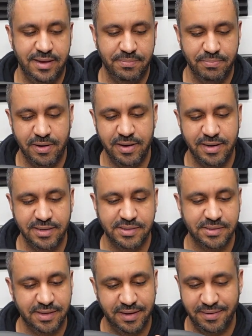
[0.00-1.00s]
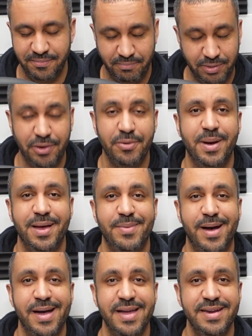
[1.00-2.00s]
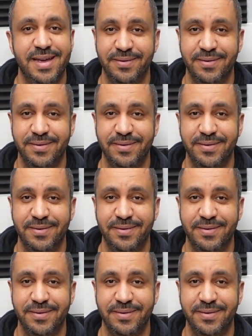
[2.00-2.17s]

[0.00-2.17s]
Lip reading: products blow my mind.